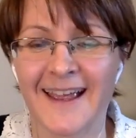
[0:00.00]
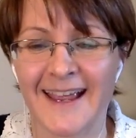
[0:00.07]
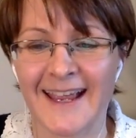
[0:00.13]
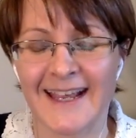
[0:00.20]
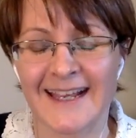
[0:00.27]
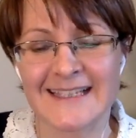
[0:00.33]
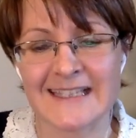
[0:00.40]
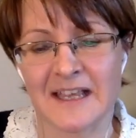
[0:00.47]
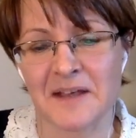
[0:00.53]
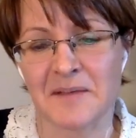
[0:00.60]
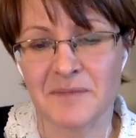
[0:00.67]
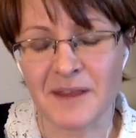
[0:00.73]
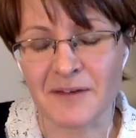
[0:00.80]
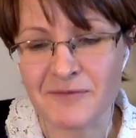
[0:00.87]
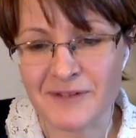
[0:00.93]
Is
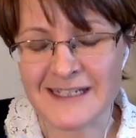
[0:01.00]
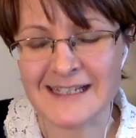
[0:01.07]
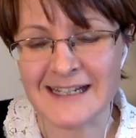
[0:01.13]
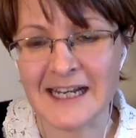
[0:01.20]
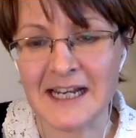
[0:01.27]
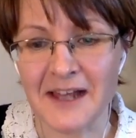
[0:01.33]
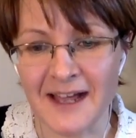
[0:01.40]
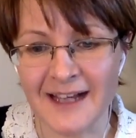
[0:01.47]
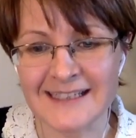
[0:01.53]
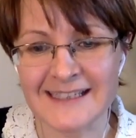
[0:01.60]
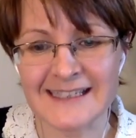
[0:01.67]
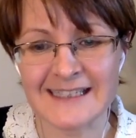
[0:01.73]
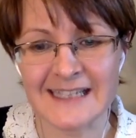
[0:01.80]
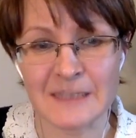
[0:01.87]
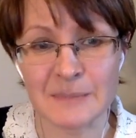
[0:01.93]
they've recently
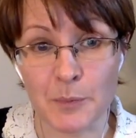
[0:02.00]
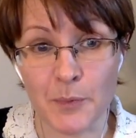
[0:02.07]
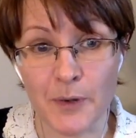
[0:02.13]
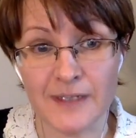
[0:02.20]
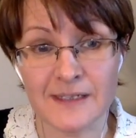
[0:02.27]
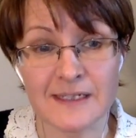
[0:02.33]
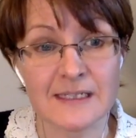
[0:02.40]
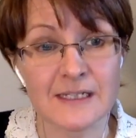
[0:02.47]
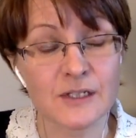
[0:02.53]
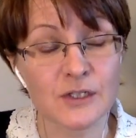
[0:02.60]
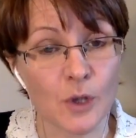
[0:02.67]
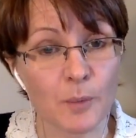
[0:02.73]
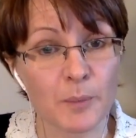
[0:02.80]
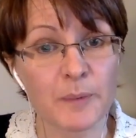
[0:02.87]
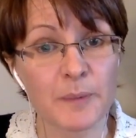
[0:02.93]
licensed desmopressin to
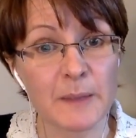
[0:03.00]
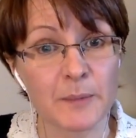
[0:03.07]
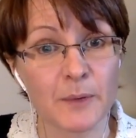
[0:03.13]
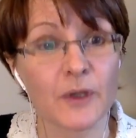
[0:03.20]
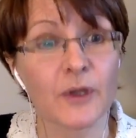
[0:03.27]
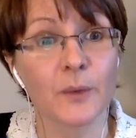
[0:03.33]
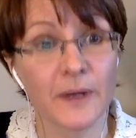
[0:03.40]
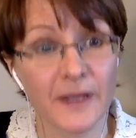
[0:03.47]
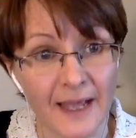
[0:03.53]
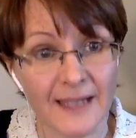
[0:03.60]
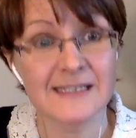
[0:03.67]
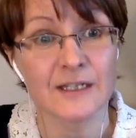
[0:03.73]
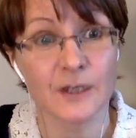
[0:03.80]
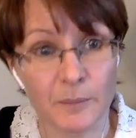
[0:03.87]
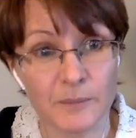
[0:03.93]
stop people who are
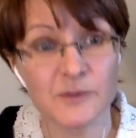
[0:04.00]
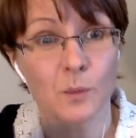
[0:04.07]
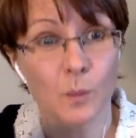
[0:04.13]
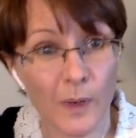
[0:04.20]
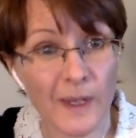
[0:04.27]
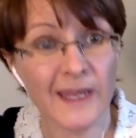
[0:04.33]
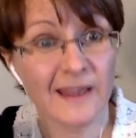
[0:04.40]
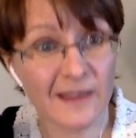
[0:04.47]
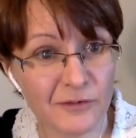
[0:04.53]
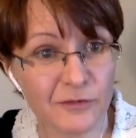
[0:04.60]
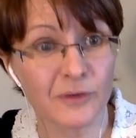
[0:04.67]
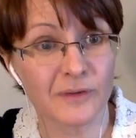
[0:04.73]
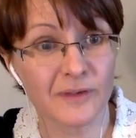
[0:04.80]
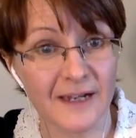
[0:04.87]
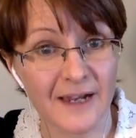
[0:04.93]
getting up to wee
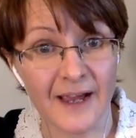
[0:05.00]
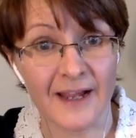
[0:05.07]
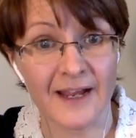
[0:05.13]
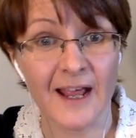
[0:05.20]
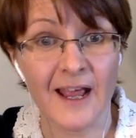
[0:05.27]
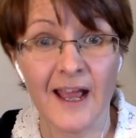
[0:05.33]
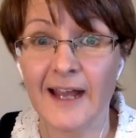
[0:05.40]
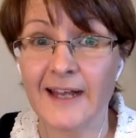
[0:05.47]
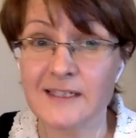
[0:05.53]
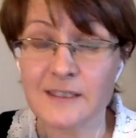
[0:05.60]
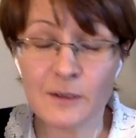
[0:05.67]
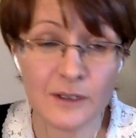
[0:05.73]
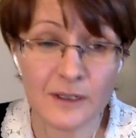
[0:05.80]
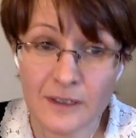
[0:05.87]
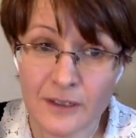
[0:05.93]
through the night. And it's a
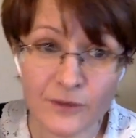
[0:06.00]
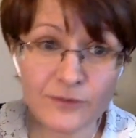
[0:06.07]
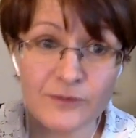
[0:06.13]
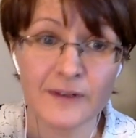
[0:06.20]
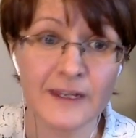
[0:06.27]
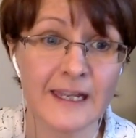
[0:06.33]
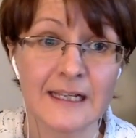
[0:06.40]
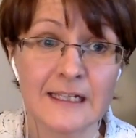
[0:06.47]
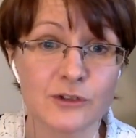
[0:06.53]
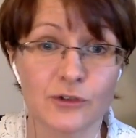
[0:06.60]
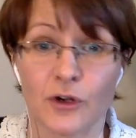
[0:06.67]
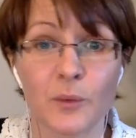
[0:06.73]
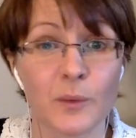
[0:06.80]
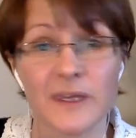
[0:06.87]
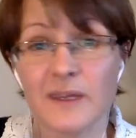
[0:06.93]
lovely
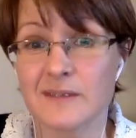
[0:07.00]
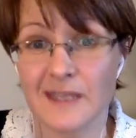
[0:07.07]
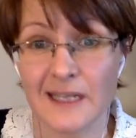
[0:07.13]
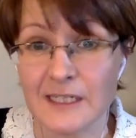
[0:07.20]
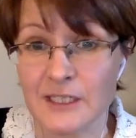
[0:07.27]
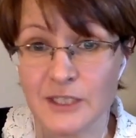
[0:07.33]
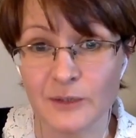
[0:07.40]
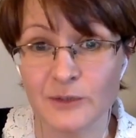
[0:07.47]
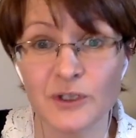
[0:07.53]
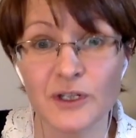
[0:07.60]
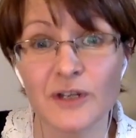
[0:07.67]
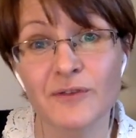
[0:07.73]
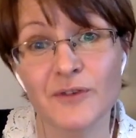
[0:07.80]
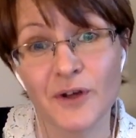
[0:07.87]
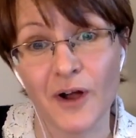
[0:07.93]
drug. We use it in children
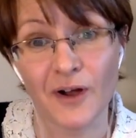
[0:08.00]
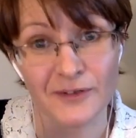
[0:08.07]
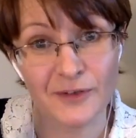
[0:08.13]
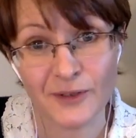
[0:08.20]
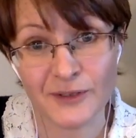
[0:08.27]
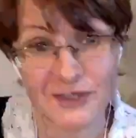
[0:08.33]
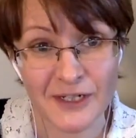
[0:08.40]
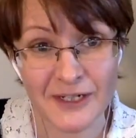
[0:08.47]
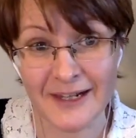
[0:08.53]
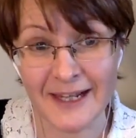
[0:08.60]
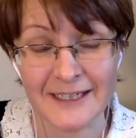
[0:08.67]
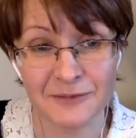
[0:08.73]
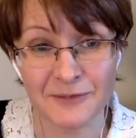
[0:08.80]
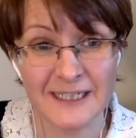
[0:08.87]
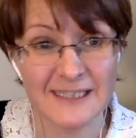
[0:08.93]
who've got nocturnal
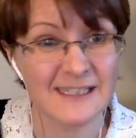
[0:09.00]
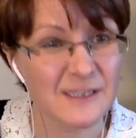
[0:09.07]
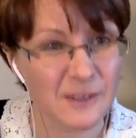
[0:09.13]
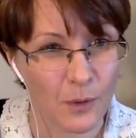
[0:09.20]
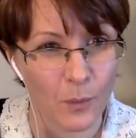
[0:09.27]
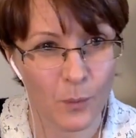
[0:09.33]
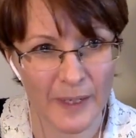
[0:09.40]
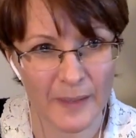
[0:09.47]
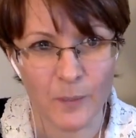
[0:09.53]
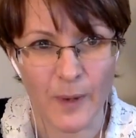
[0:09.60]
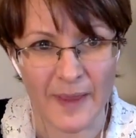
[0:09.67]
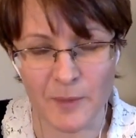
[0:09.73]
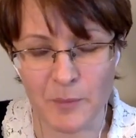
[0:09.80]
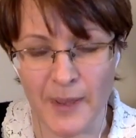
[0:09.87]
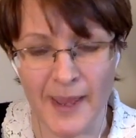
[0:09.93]
enuresis, so we
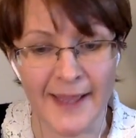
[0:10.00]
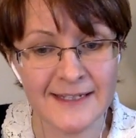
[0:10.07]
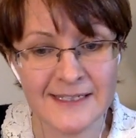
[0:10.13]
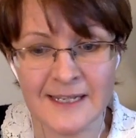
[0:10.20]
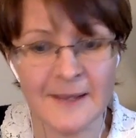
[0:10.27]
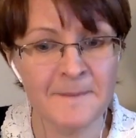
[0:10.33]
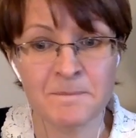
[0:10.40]
wet the bed.